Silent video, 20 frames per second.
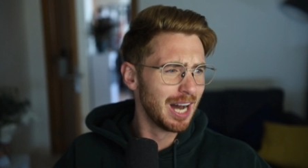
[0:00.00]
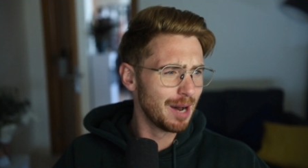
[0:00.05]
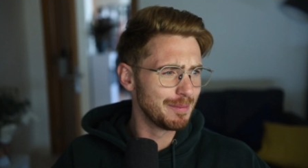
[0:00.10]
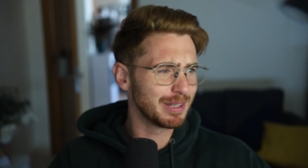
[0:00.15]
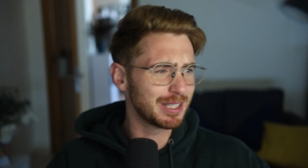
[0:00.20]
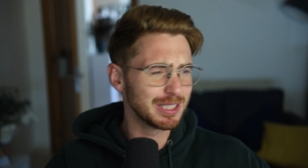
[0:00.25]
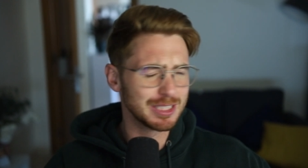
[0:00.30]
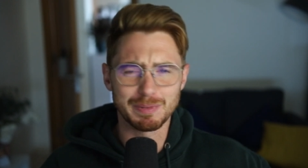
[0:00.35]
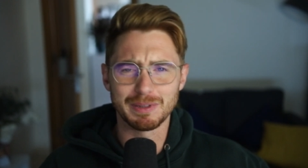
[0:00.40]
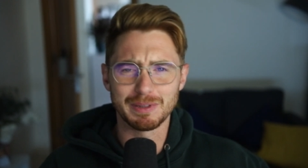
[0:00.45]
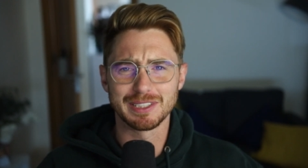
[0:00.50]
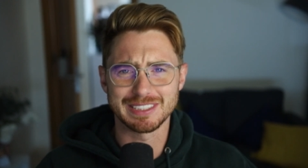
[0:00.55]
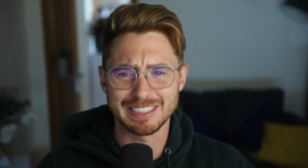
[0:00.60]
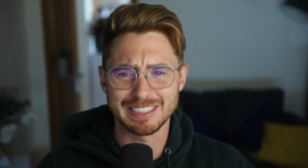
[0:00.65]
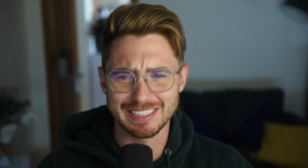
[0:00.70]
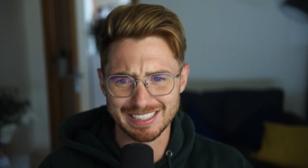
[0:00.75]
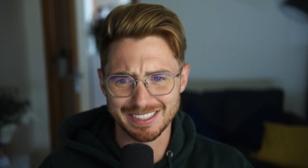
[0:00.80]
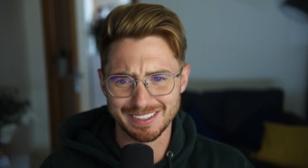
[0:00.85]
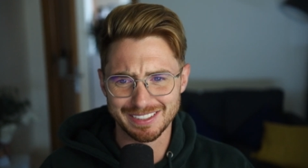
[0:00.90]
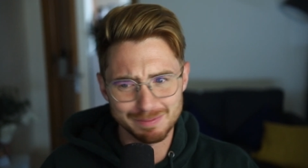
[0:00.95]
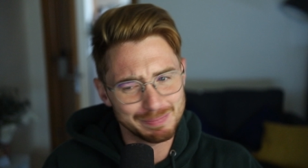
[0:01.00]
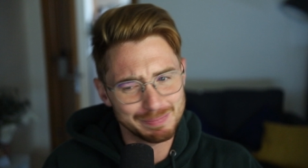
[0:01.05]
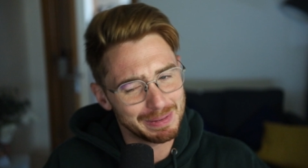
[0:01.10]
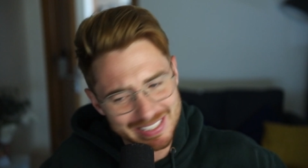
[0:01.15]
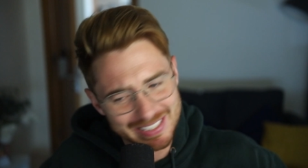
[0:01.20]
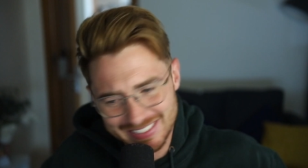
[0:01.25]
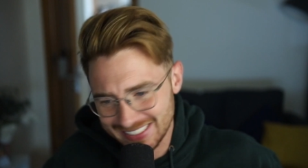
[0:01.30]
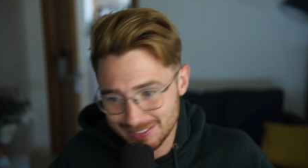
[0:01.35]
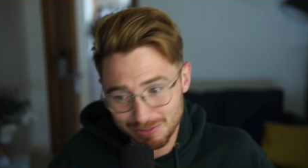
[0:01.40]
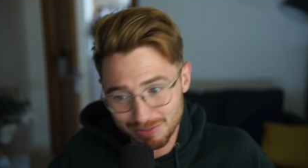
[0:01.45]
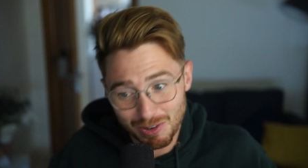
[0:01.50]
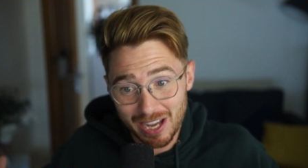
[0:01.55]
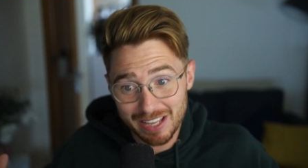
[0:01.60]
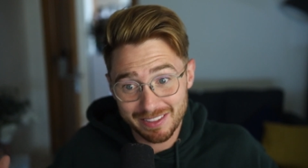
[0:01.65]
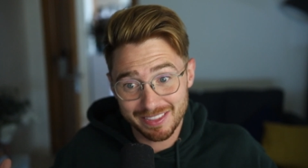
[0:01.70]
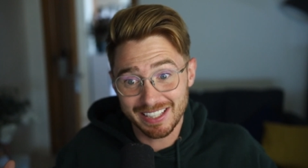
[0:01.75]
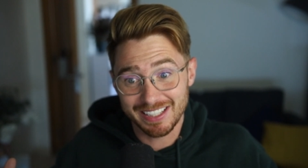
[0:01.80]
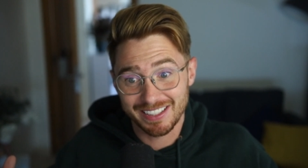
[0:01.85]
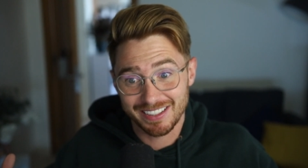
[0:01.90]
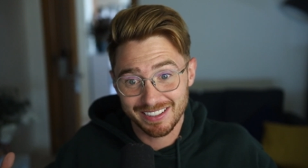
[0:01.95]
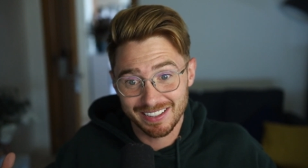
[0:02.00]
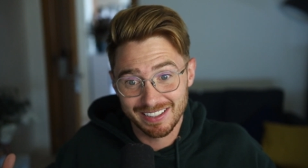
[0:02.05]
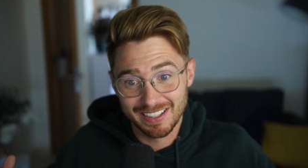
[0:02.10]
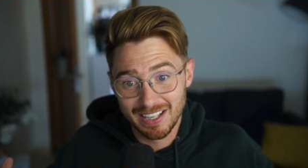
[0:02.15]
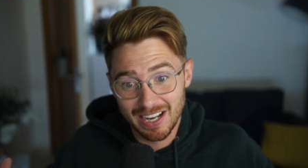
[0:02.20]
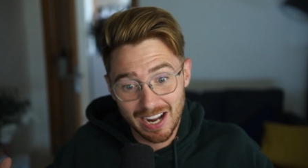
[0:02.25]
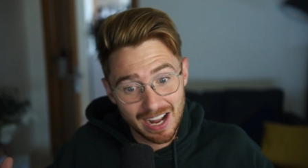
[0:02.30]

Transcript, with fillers: I'm a conspiracy theorist, but that's what I think.